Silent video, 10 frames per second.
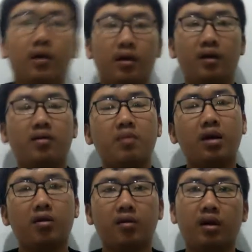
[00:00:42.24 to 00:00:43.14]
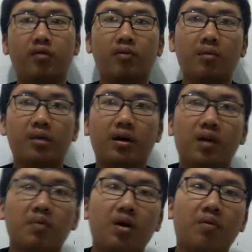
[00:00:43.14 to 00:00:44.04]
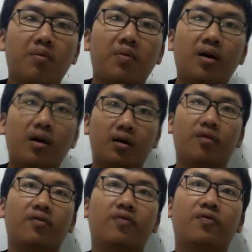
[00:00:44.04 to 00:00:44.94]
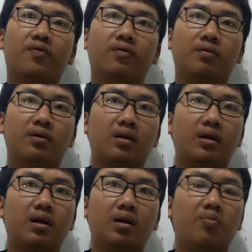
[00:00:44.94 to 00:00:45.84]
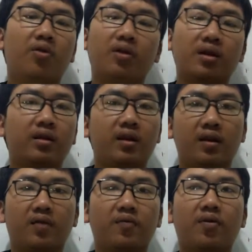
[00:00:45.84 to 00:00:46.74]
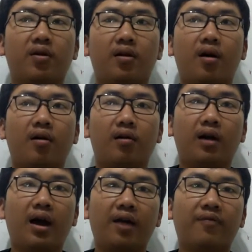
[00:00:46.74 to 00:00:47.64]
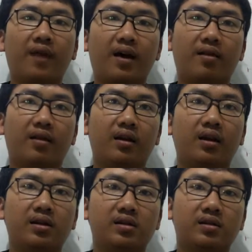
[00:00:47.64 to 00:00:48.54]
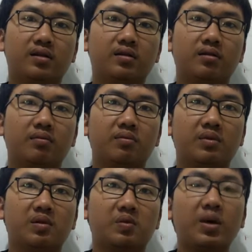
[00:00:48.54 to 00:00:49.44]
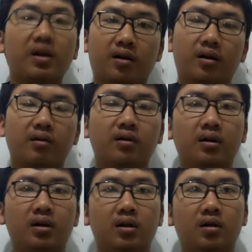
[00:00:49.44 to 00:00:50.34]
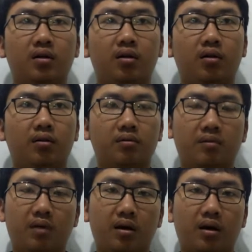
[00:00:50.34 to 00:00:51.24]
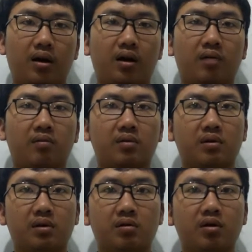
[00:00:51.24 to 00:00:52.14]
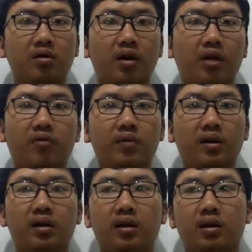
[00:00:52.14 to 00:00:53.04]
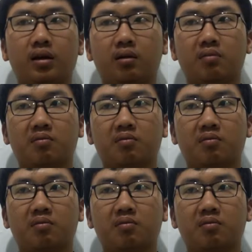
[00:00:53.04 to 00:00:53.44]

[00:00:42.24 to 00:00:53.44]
As you may know, that grammar has become a part of the important things for our life as an English speaker, and you can't really,